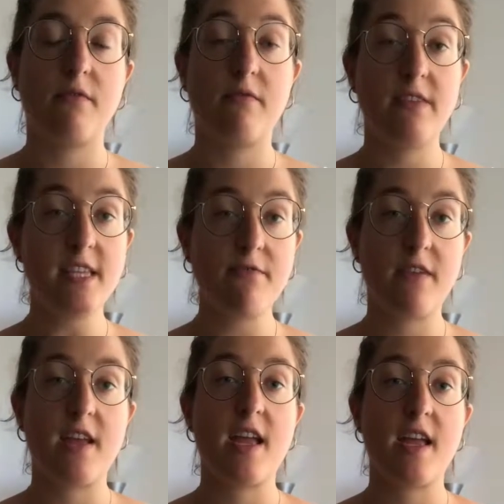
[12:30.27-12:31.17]
visa
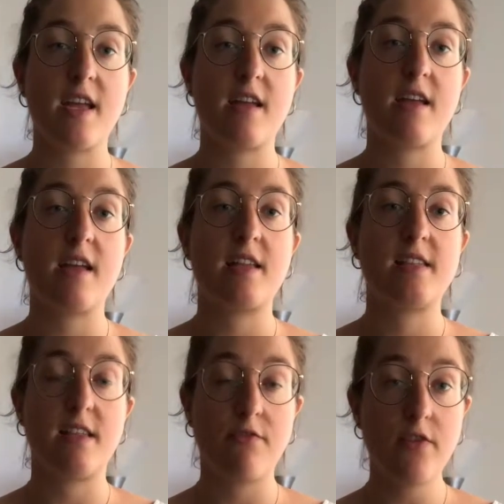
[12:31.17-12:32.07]
fee,
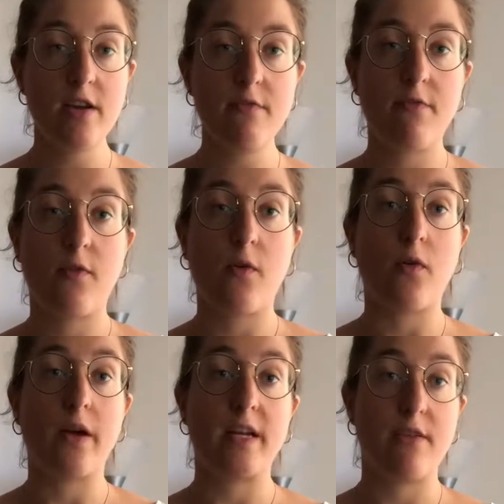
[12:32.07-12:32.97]
it's different
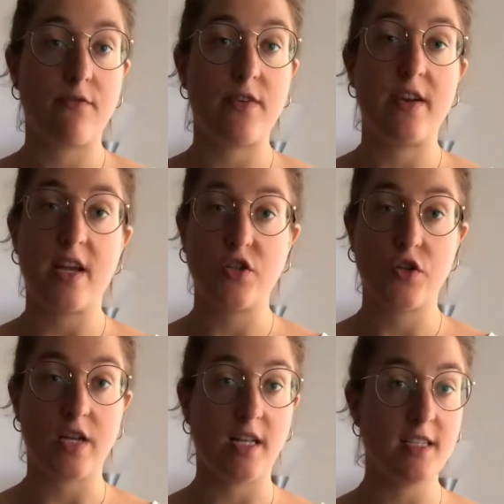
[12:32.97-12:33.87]
for different
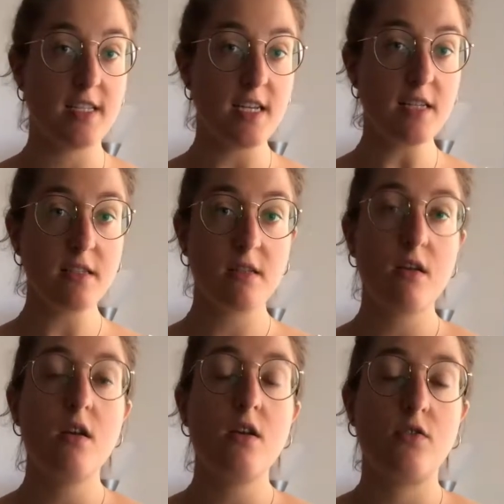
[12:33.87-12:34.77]
nationalities.
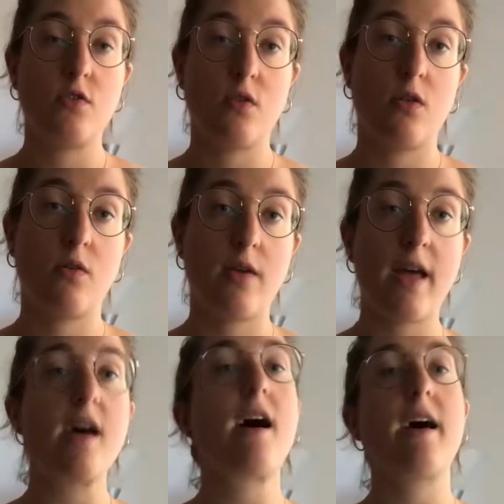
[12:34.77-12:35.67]
So
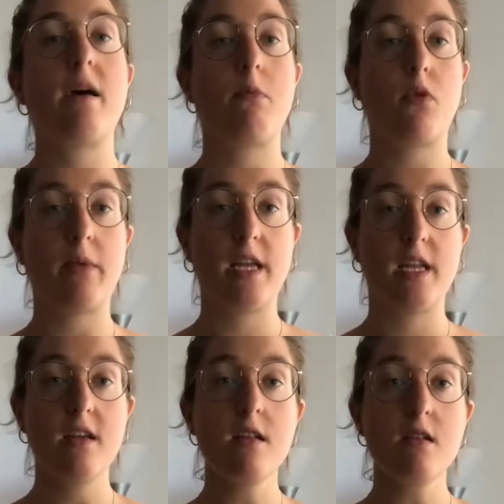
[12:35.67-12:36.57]
I am
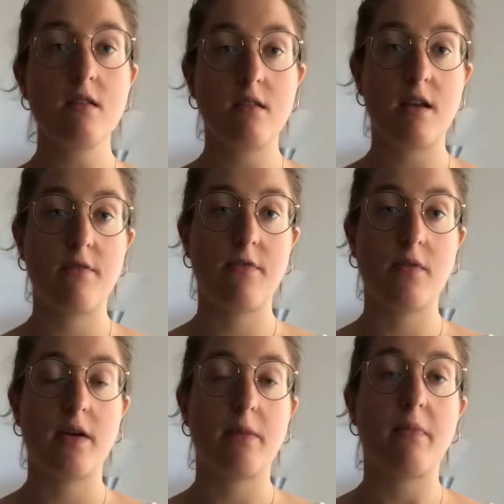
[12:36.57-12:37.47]
Romanian,
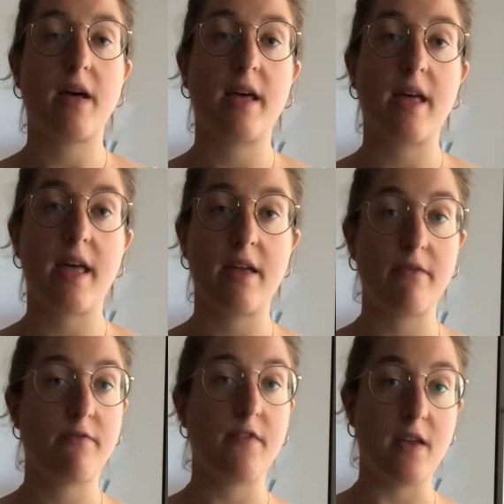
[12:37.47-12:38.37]
therefore my
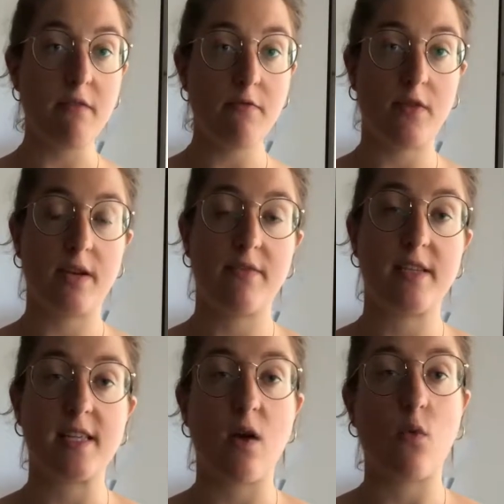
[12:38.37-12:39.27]
fee for the
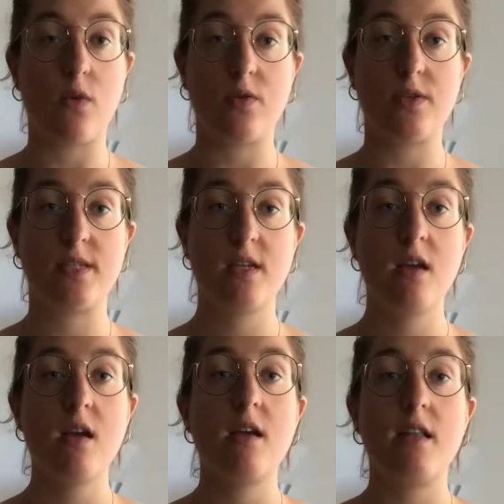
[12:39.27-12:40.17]
visa was
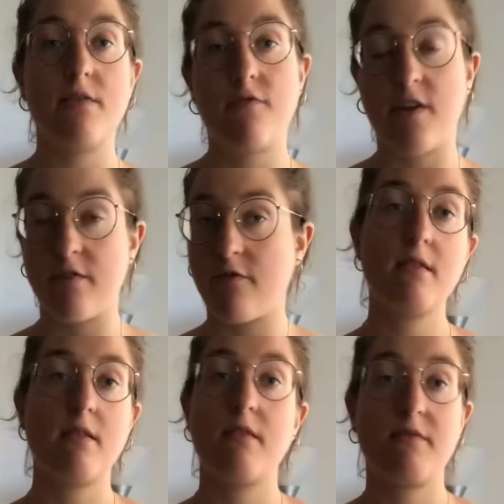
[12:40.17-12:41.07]
different.
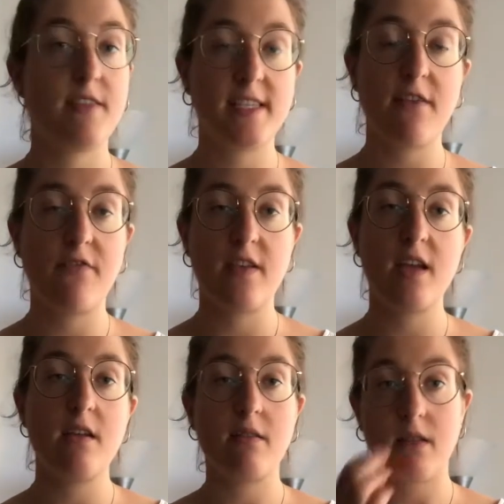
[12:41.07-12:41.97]
Visa
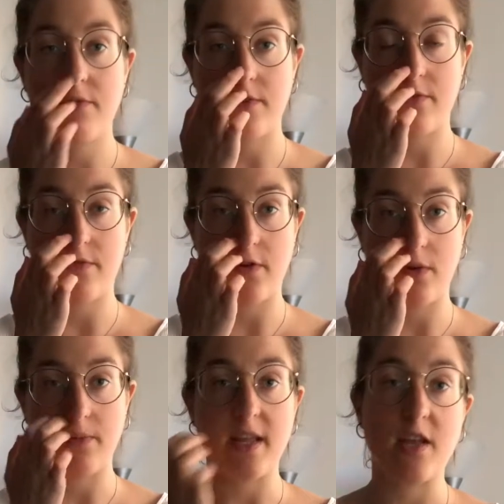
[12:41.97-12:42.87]
fee different
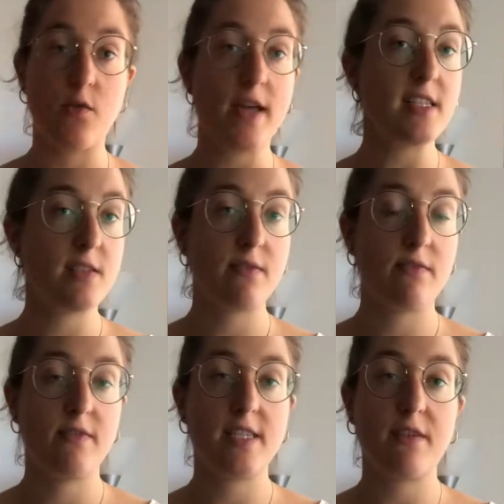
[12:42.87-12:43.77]
from the US
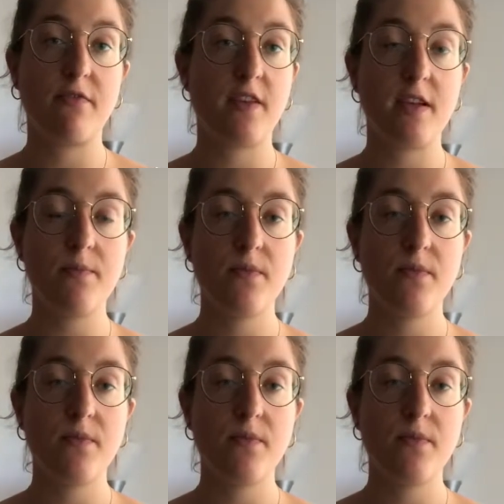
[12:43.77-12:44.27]
visa fee.